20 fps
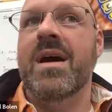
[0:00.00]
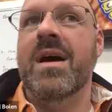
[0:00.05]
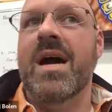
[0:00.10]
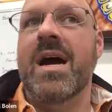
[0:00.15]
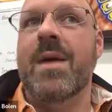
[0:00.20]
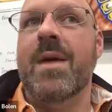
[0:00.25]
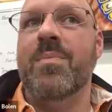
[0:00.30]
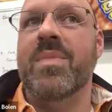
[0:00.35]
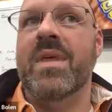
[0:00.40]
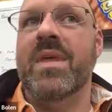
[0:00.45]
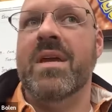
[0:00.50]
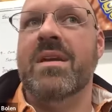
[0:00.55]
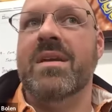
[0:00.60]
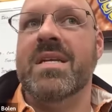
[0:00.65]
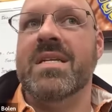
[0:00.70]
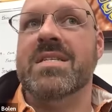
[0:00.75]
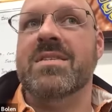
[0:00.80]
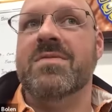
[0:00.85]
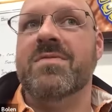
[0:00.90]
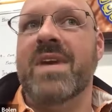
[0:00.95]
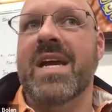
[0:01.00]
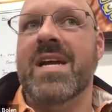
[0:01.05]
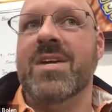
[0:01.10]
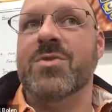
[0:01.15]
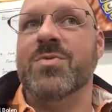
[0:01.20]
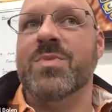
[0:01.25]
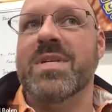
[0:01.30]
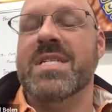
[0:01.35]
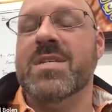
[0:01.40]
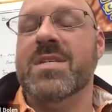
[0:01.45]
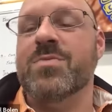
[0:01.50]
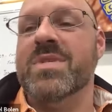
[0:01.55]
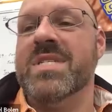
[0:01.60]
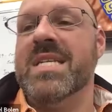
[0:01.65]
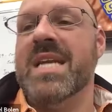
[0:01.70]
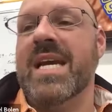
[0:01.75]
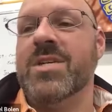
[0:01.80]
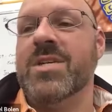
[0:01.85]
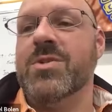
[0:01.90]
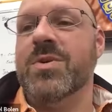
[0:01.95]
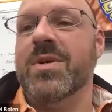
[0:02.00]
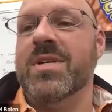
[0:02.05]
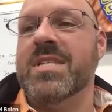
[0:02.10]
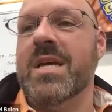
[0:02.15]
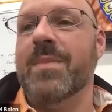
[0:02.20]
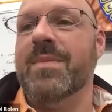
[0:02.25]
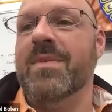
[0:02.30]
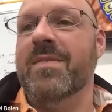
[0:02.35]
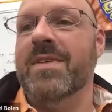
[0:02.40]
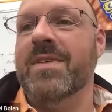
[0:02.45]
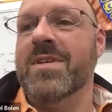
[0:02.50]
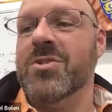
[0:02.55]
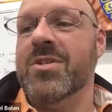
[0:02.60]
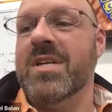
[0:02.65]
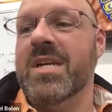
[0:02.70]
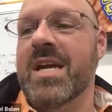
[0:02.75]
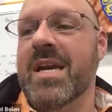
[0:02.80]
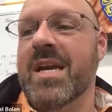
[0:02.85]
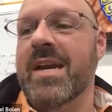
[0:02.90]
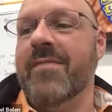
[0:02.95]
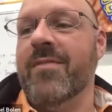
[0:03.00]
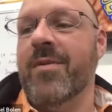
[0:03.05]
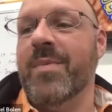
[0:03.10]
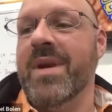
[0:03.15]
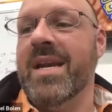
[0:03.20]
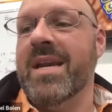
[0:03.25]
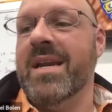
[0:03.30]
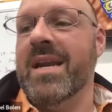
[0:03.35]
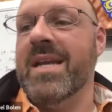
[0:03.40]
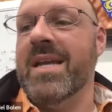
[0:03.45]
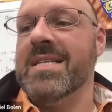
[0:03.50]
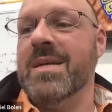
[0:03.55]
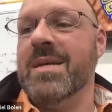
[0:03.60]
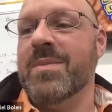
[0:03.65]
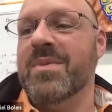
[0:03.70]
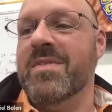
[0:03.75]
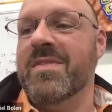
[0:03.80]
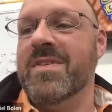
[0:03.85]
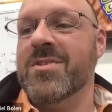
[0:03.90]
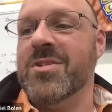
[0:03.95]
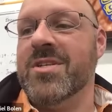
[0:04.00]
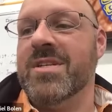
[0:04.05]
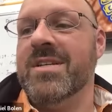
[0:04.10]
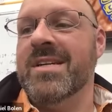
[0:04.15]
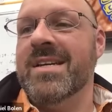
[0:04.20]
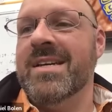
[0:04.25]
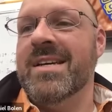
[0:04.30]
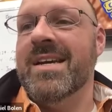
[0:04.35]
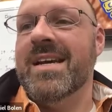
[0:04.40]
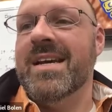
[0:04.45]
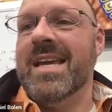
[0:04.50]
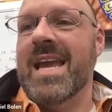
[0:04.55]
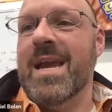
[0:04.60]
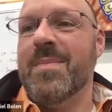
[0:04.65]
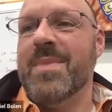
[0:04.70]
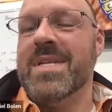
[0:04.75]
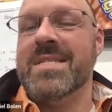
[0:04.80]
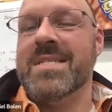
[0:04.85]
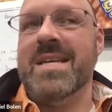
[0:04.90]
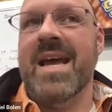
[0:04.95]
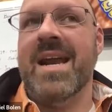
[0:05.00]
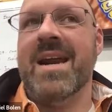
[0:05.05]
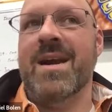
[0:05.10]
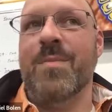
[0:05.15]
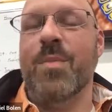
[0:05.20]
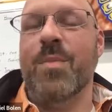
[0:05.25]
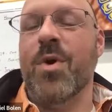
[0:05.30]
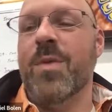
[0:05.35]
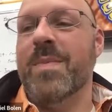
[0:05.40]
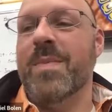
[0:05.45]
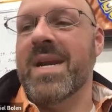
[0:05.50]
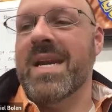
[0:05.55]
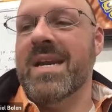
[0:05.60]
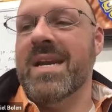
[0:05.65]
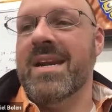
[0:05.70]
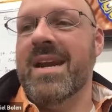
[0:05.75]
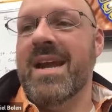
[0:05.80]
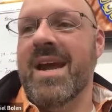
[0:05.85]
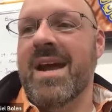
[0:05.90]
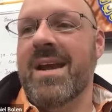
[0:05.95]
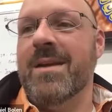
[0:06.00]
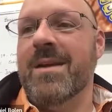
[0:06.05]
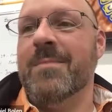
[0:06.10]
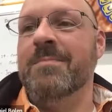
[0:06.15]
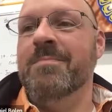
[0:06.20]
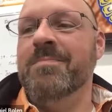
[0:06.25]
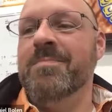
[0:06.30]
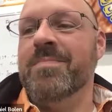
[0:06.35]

The disadvantage was it was next to a subdivision, and everybody in that subdivision came and sat at a board meeting and